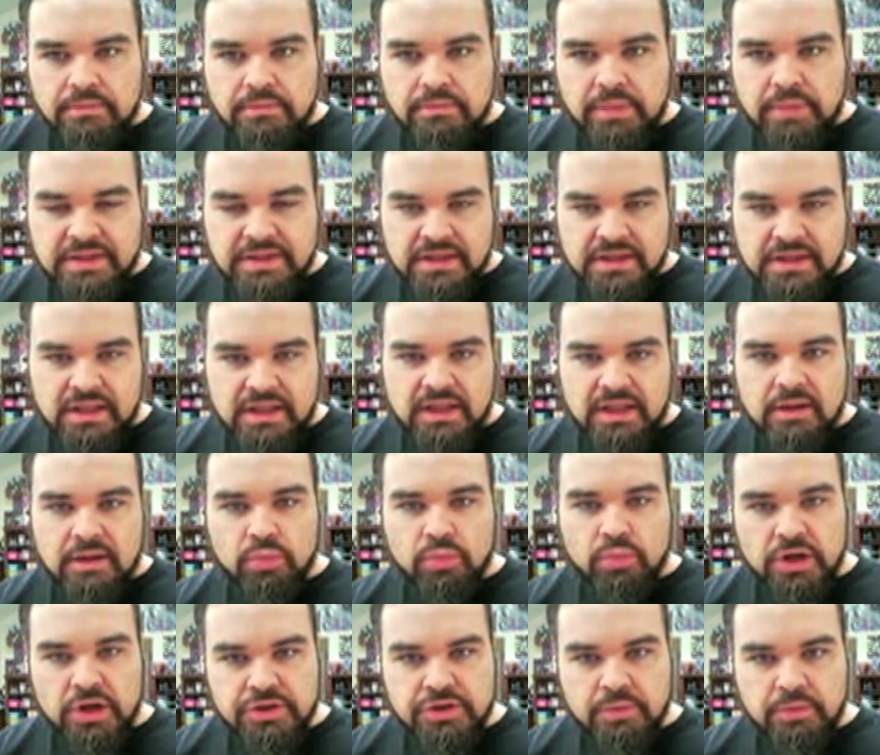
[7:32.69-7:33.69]
basically a
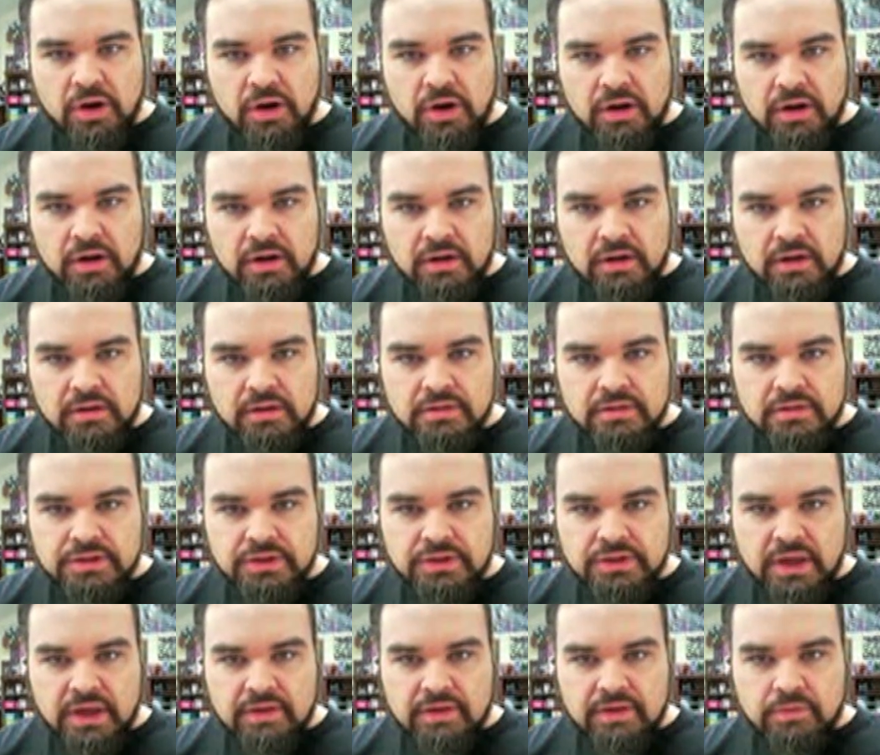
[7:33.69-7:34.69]
brush marker
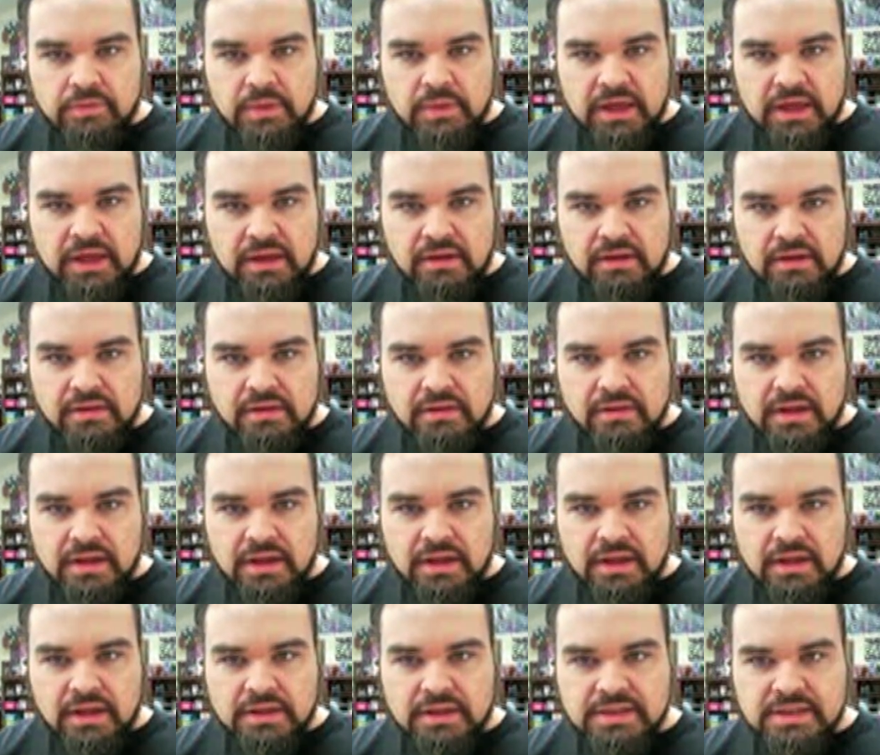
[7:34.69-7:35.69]
to give me
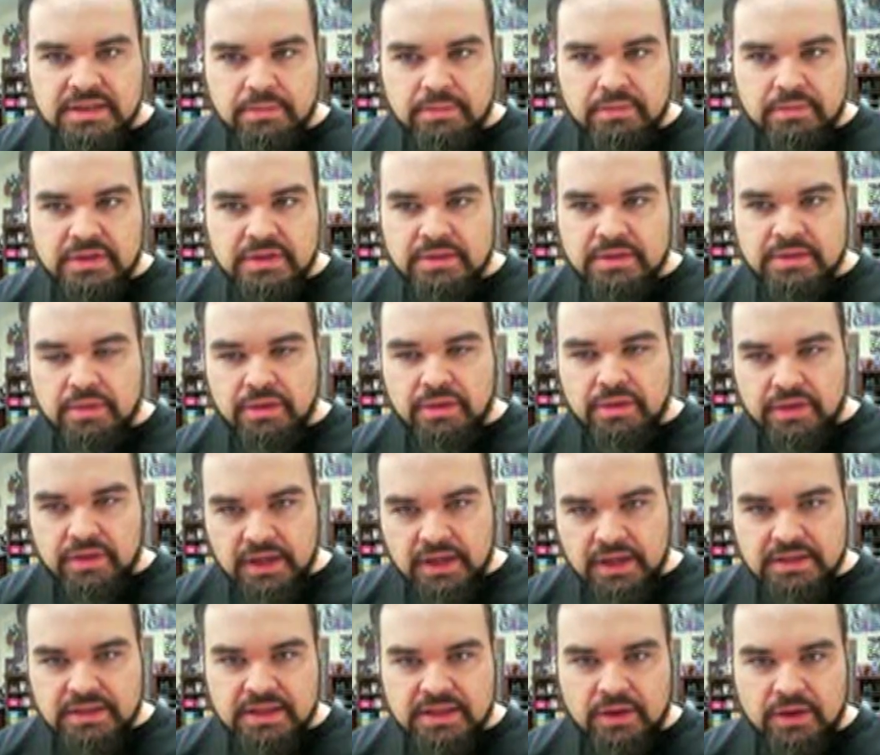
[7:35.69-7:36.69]
some
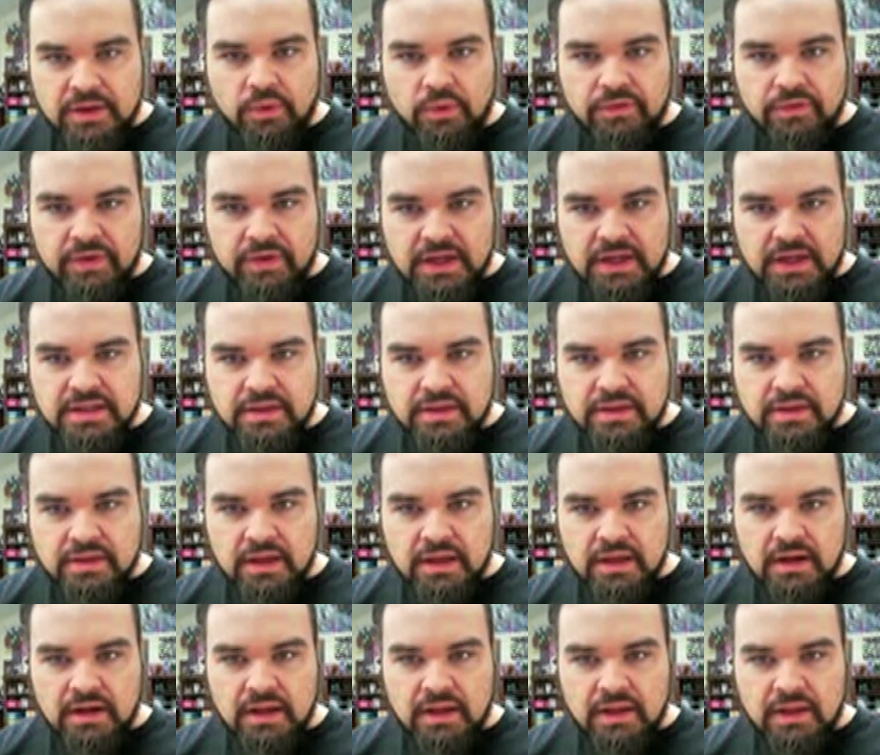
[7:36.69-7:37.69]
thicks that will fade to
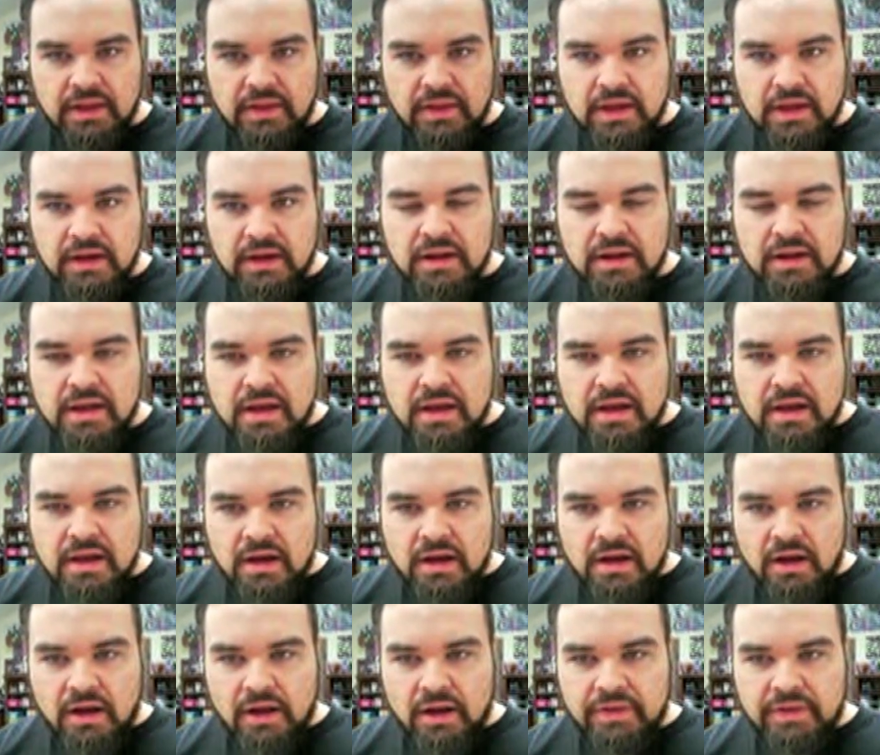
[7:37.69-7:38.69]
thin, and then
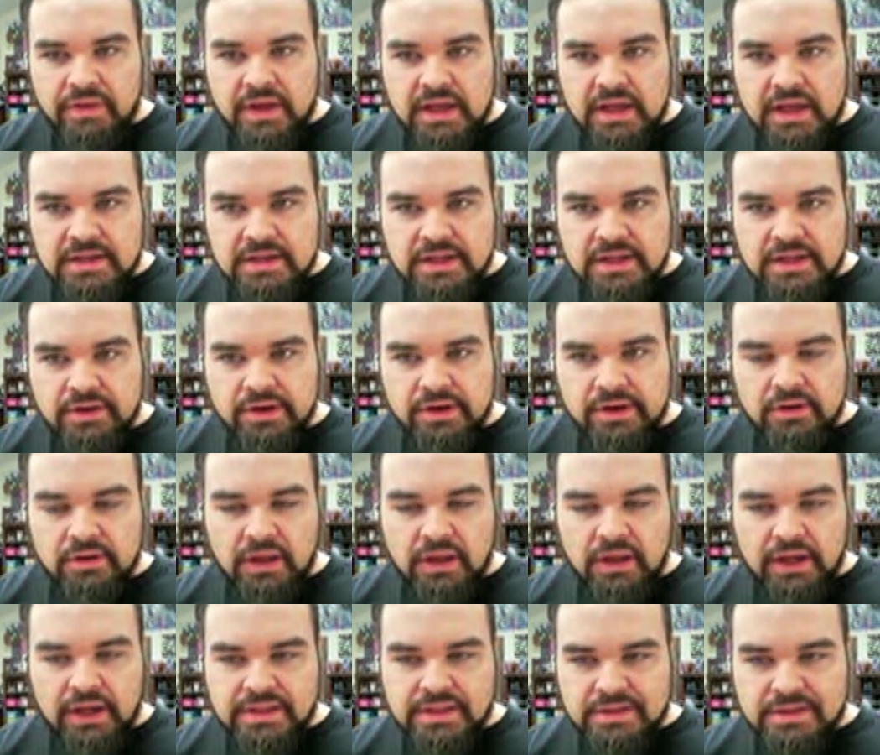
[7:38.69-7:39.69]
on the interior
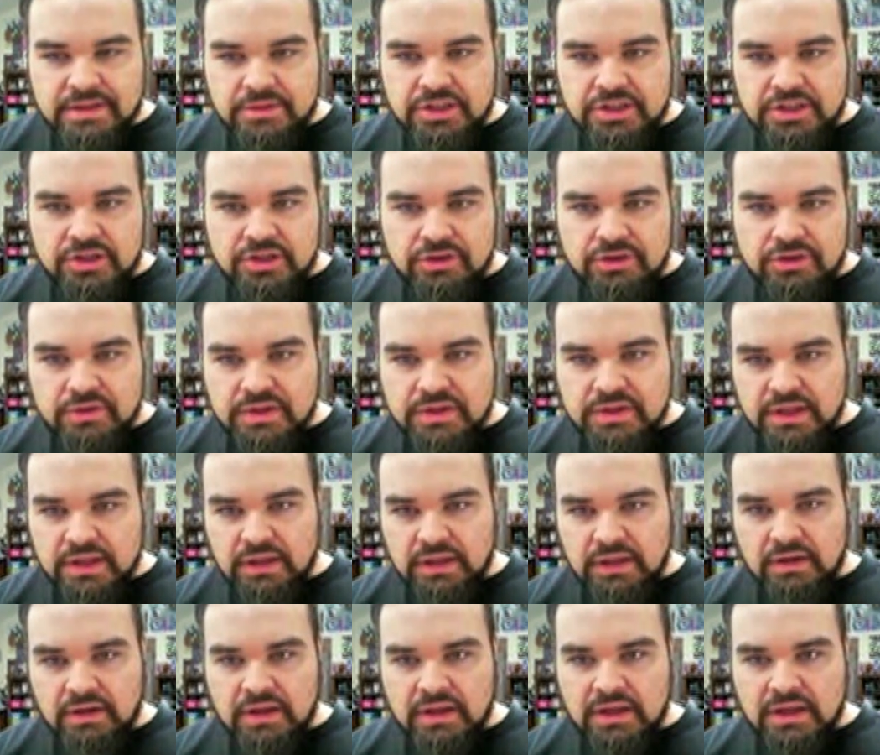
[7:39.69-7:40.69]
lines, I'm just
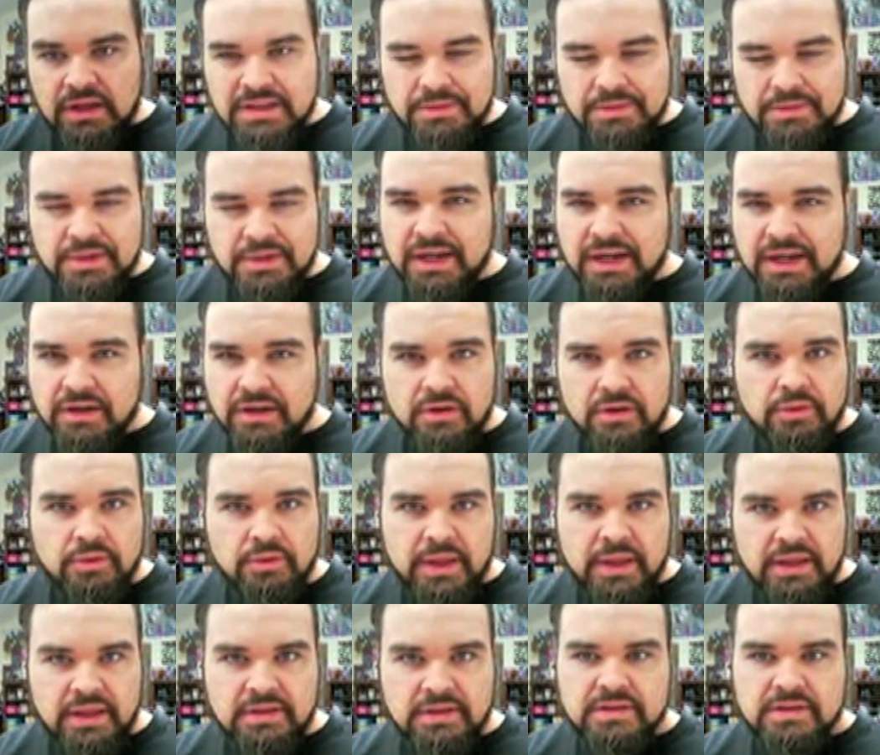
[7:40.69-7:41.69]
using some technical
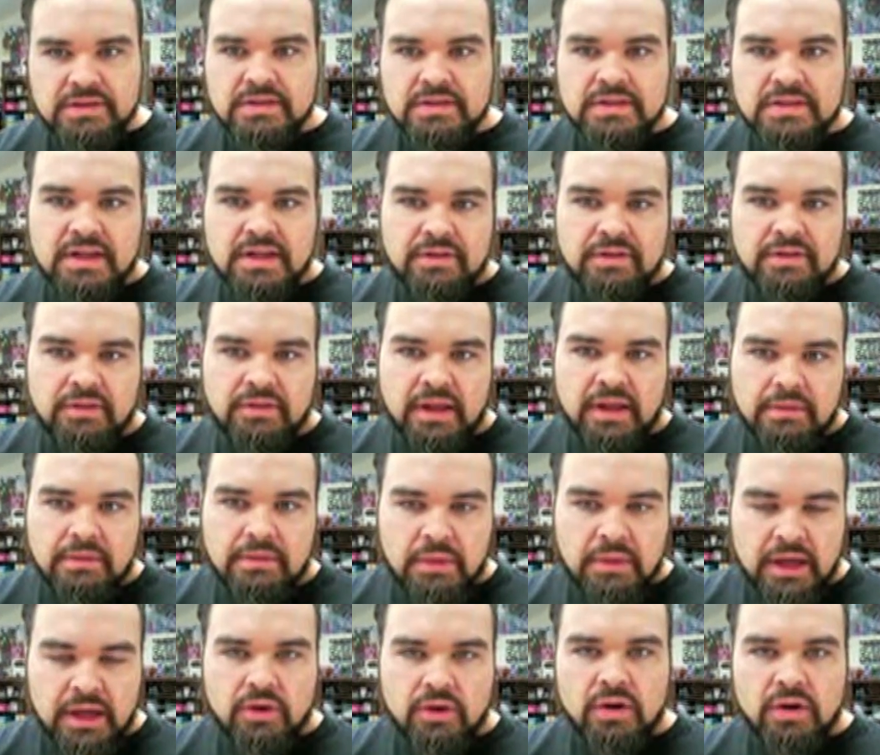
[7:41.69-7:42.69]
pens and stuff like
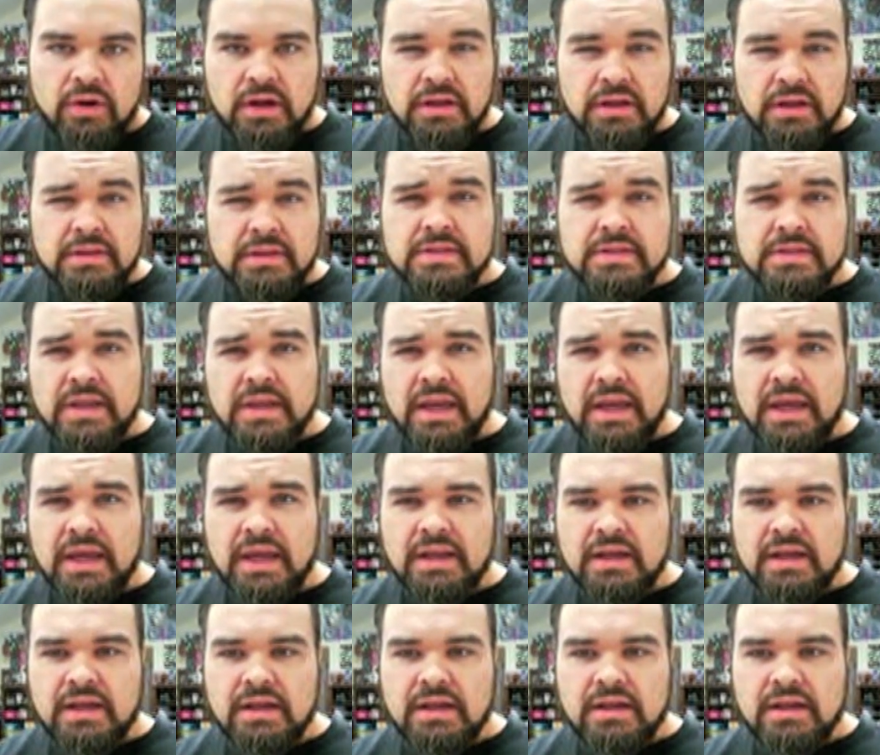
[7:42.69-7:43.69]
microns and